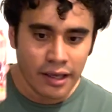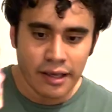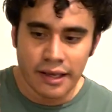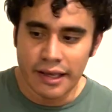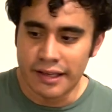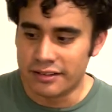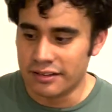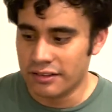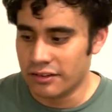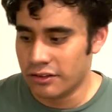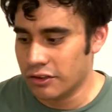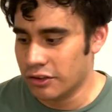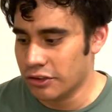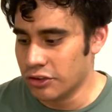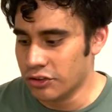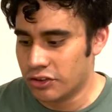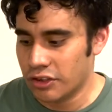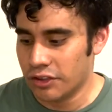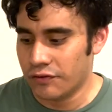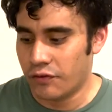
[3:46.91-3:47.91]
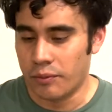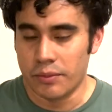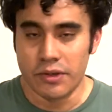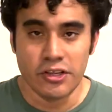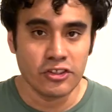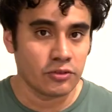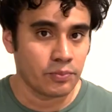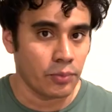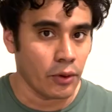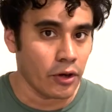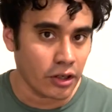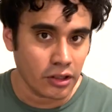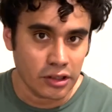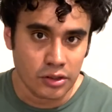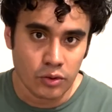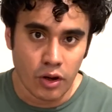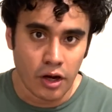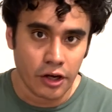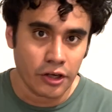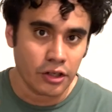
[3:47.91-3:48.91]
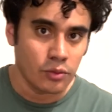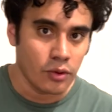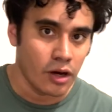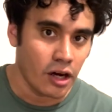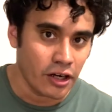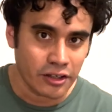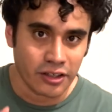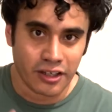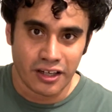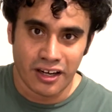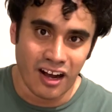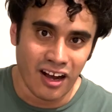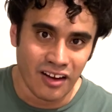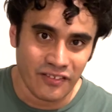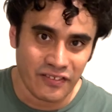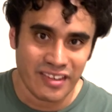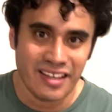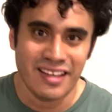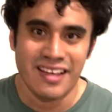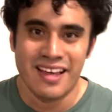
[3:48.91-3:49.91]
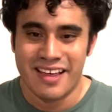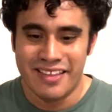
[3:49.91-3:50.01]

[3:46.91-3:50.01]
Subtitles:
It's either usually for me sparkling water, or coffee.